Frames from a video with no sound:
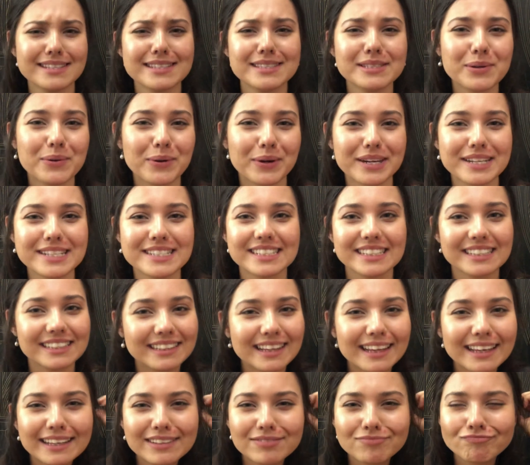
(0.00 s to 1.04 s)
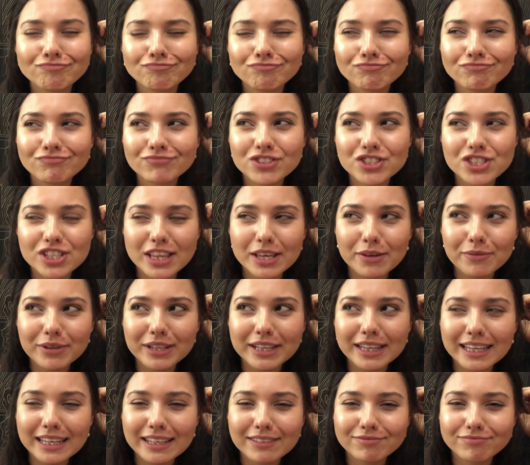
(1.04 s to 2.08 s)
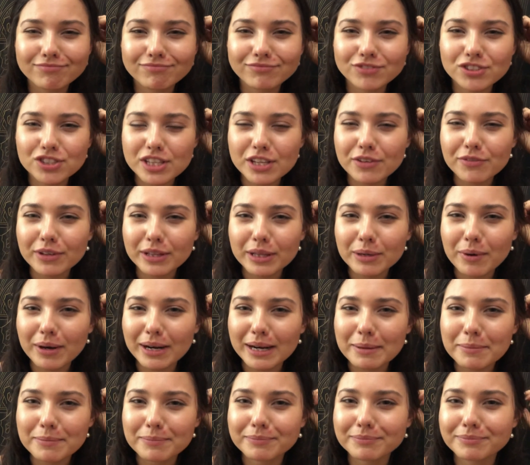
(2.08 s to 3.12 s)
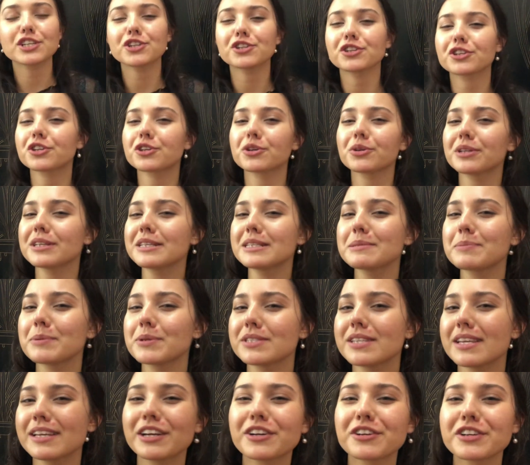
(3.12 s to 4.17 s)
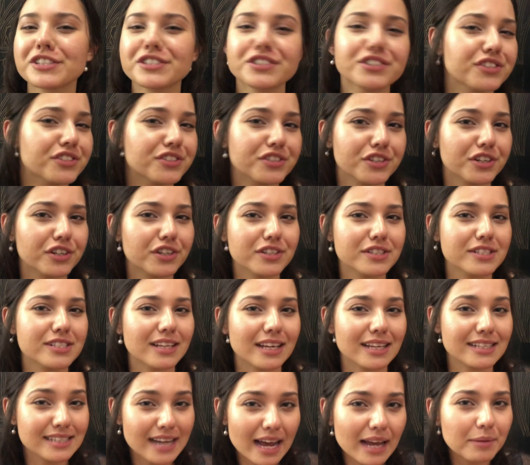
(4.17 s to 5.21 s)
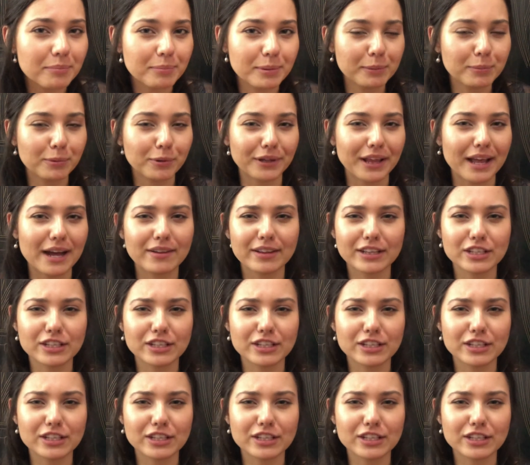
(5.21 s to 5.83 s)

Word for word: it's quarantine. Like, mm, should they really, mm, do they really want to, like you're, you're only supposed to increase your circle to like 10 people now.